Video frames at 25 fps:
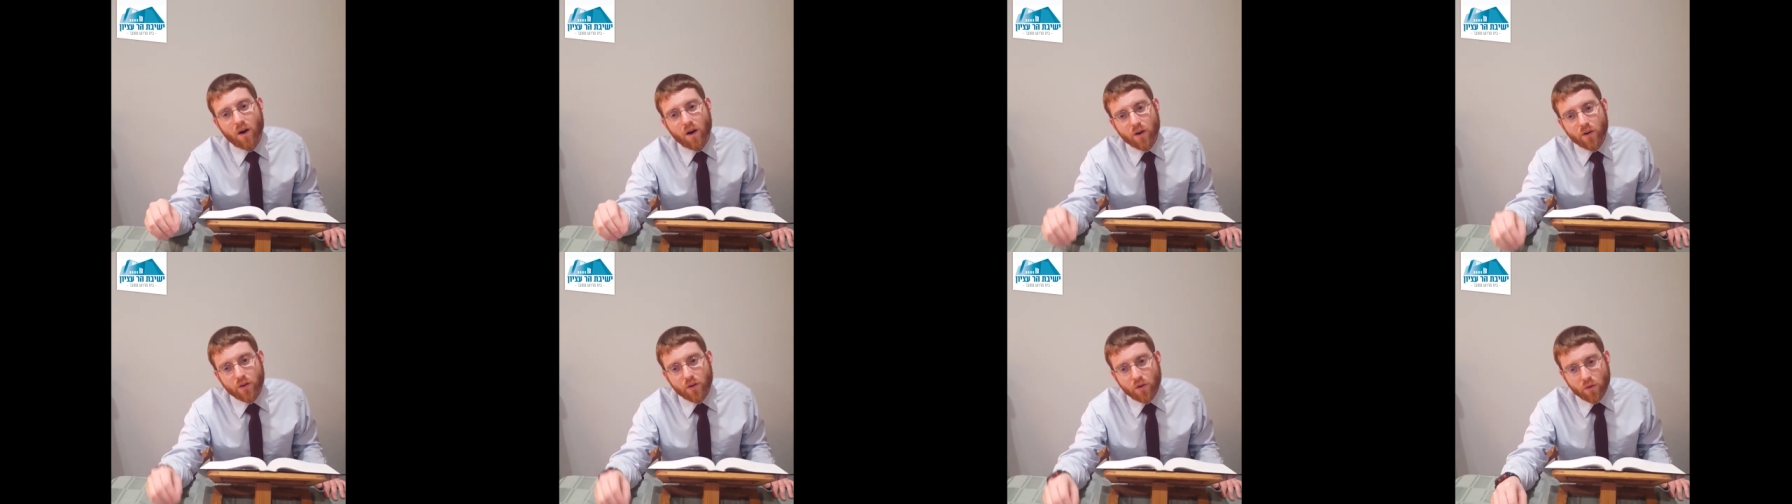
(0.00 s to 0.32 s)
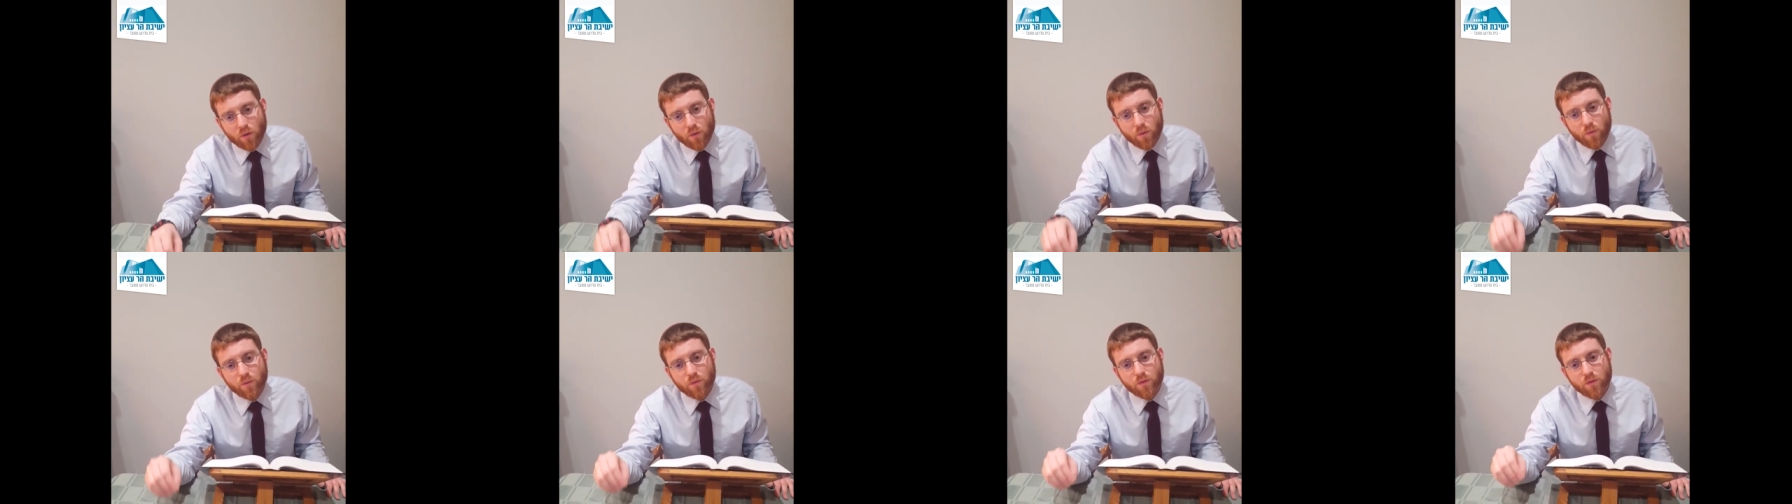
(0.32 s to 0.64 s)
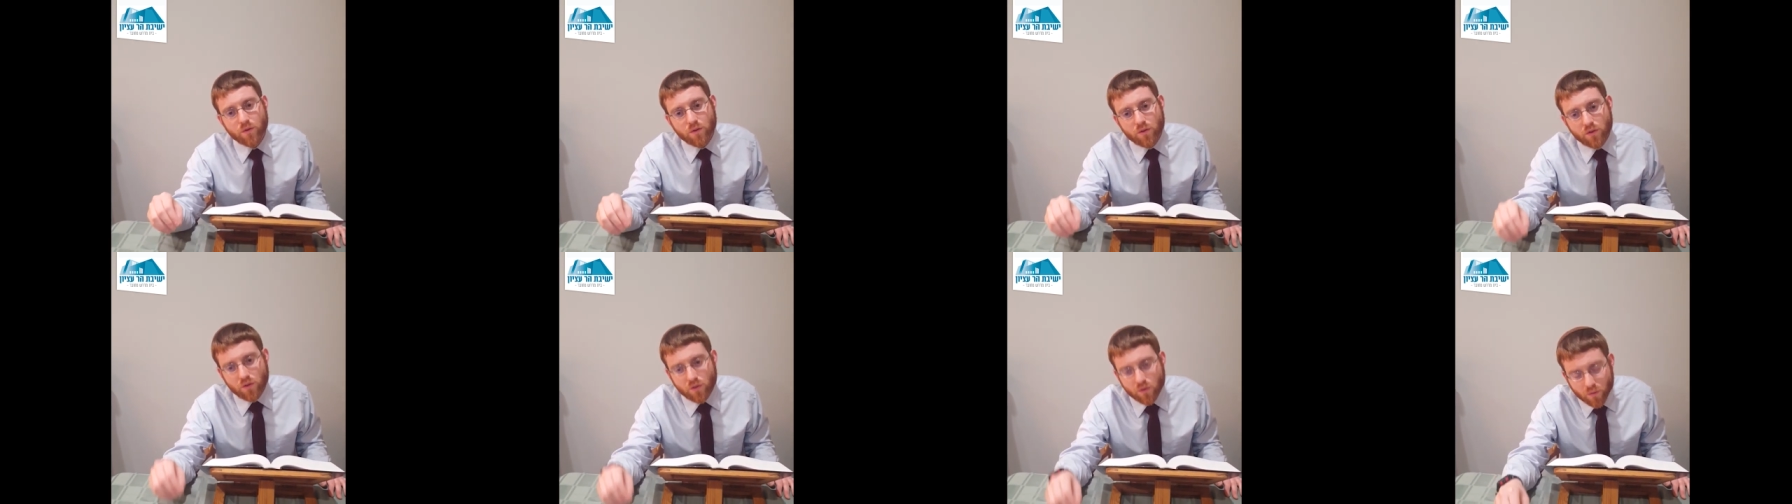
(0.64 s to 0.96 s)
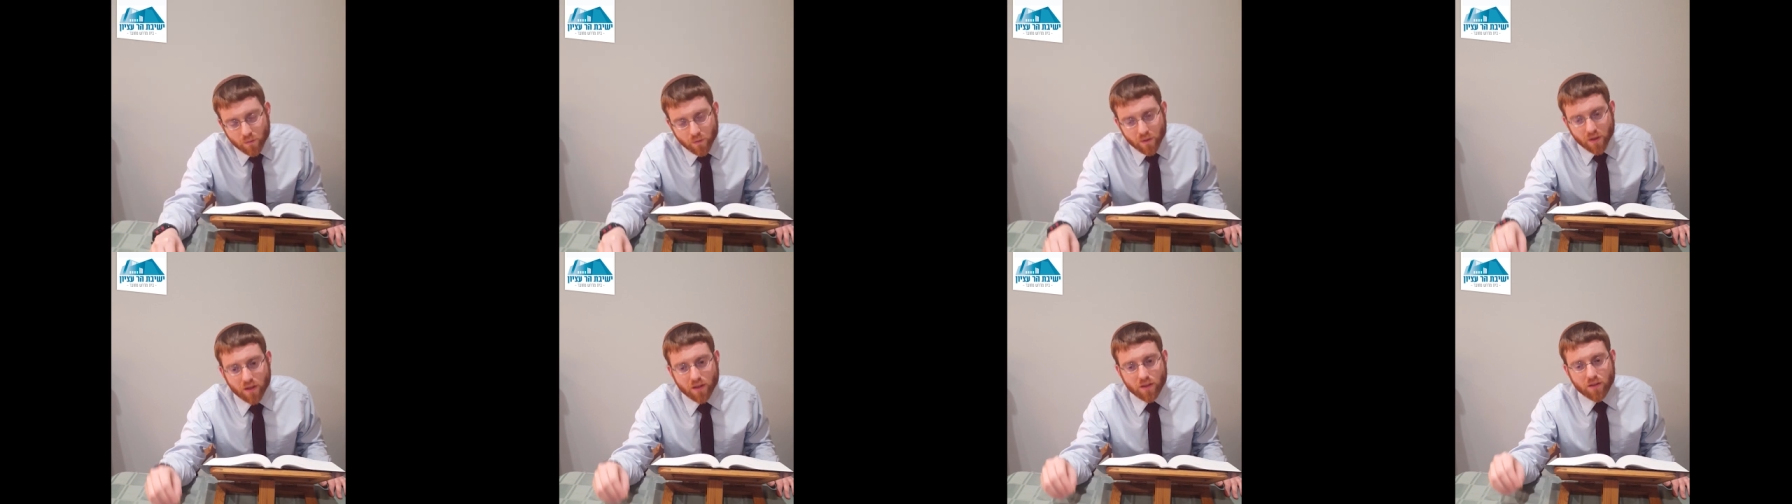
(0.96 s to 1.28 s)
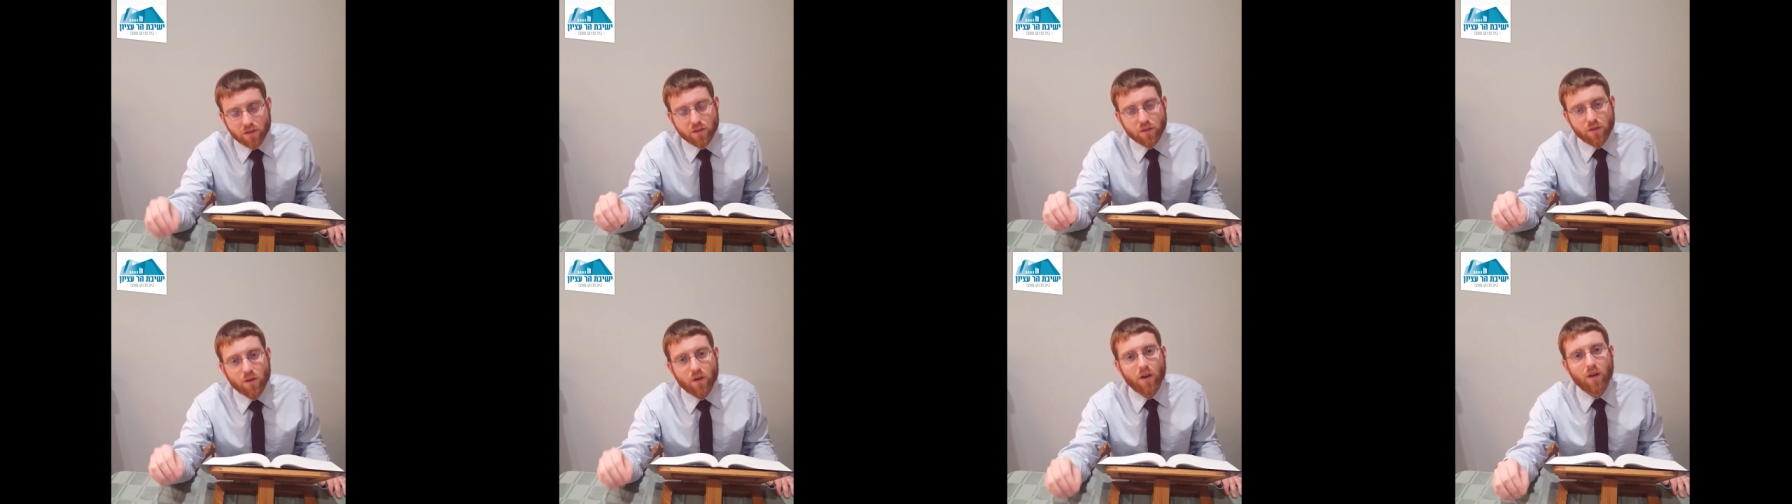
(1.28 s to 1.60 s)
are you doing
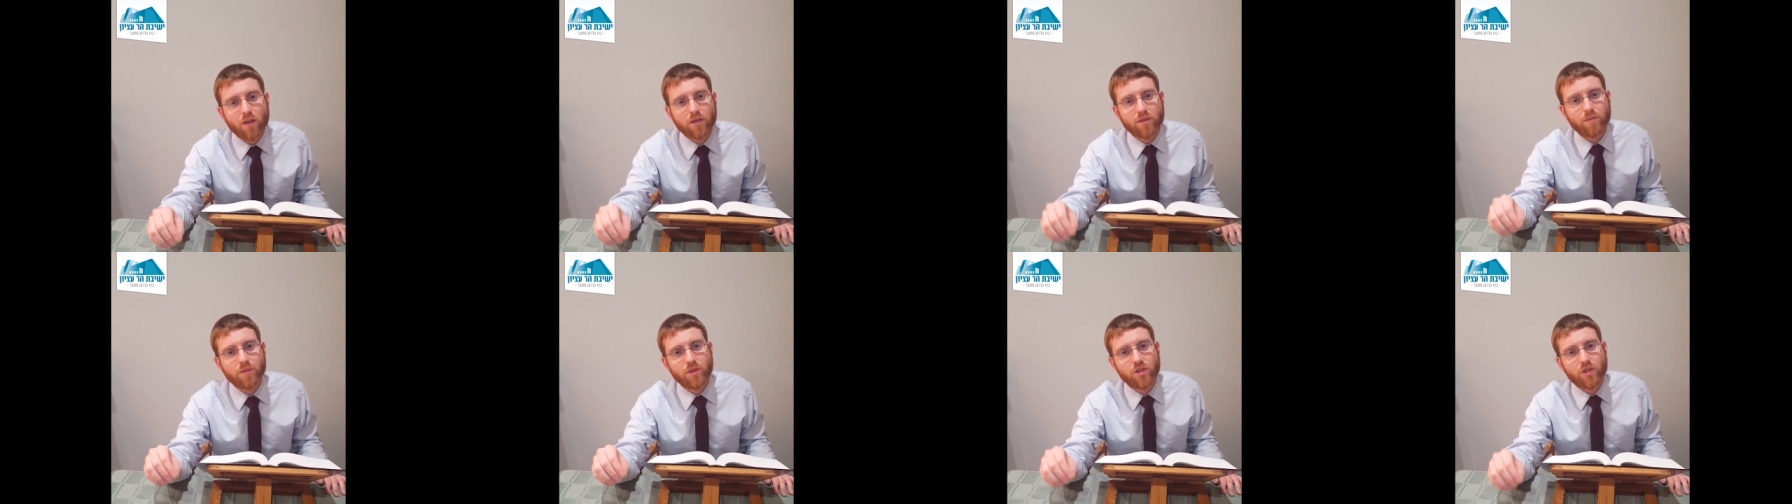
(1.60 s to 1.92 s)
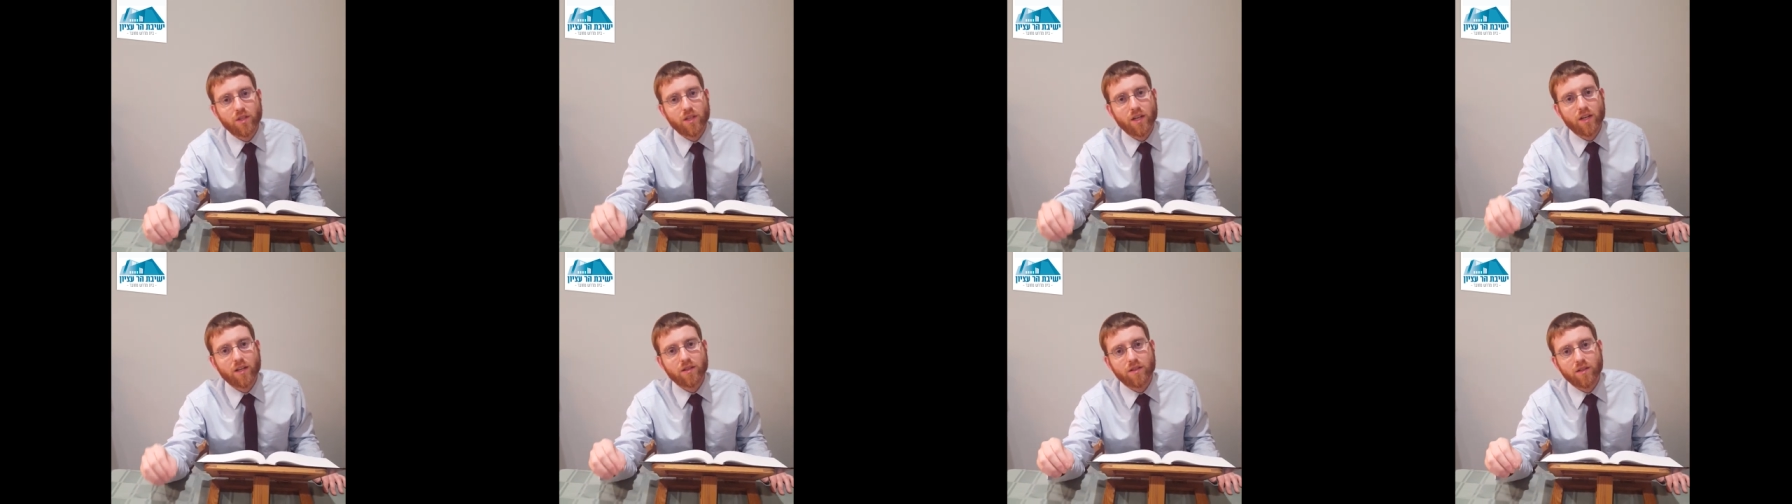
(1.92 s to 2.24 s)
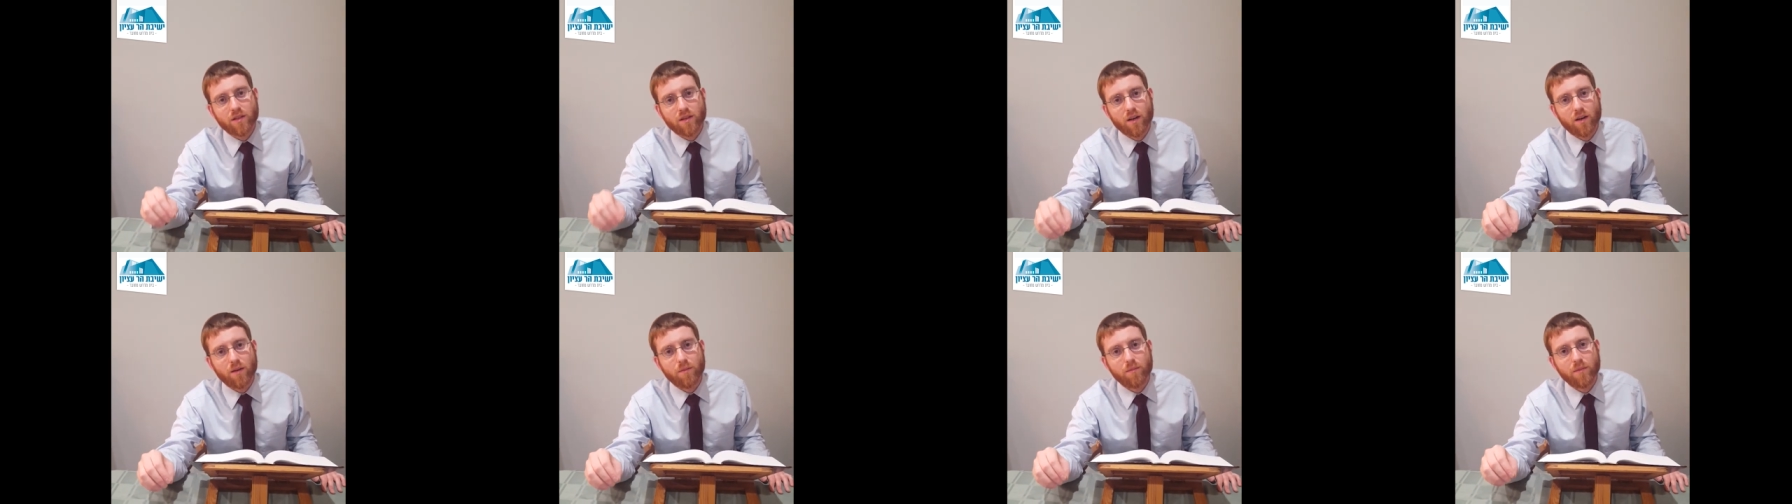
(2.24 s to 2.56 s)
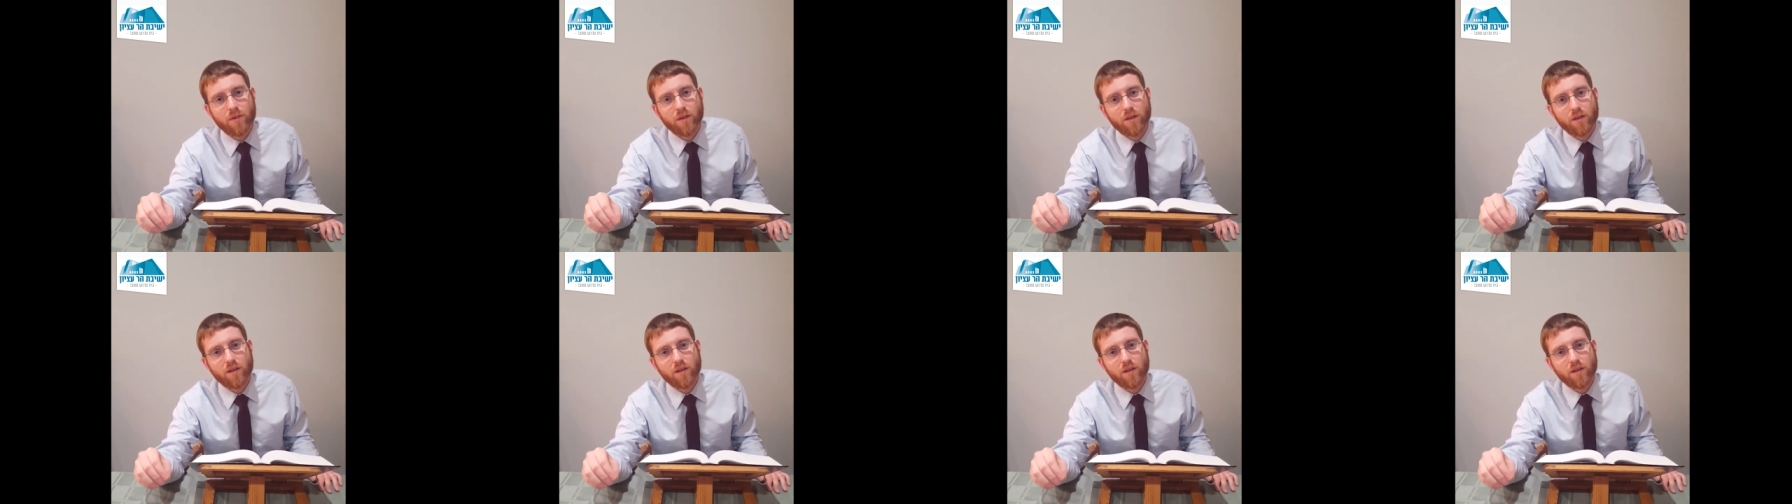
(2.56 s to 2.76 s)
to cause Mashiach to come?